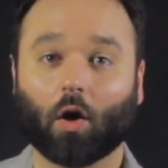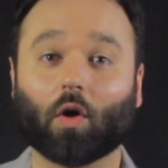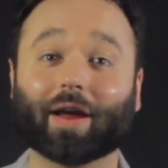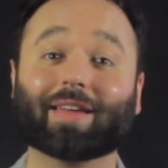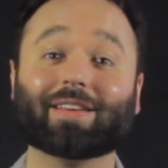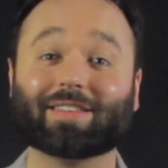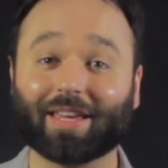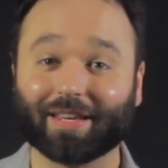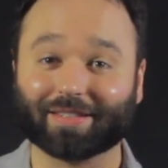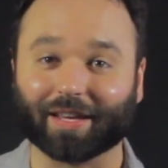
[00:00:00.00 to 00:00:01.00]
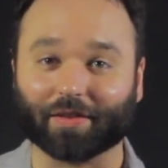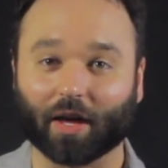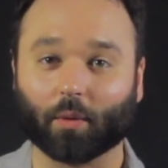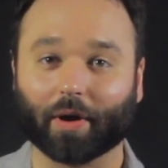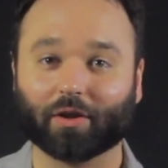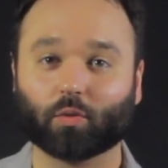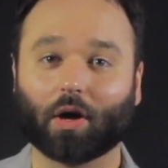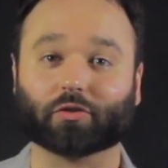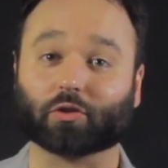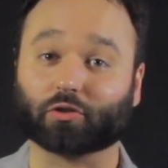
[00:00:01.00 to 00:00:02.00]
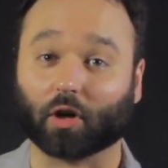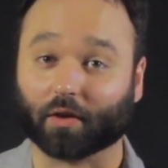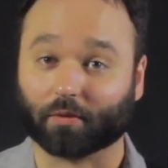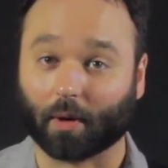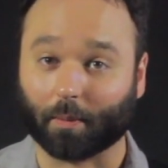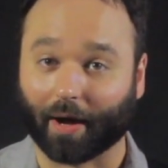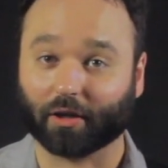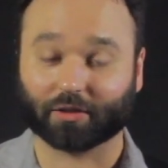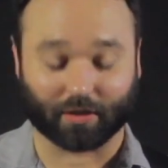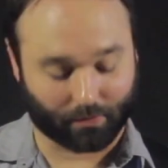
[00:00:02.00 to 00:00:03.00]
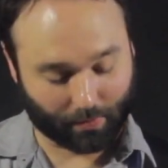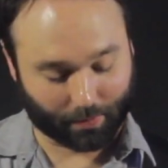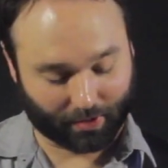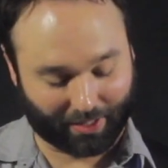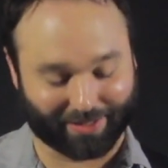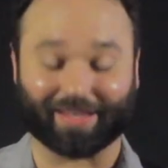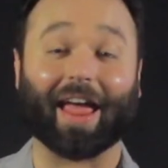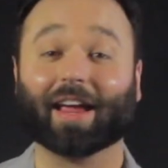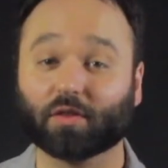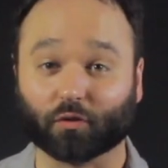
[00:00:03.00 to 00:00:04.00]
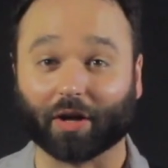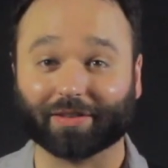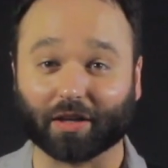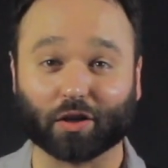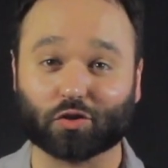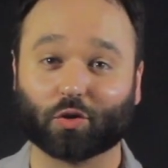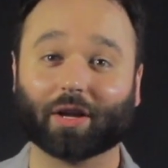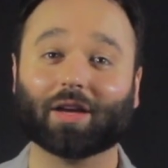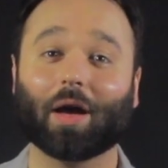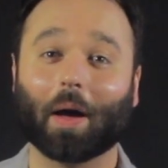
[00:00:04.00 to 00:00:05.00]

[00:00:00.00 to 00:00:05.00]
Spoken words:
Or I can descend that way as well. So starting from my minor 7, my pinky on the 8th fret 2nd string,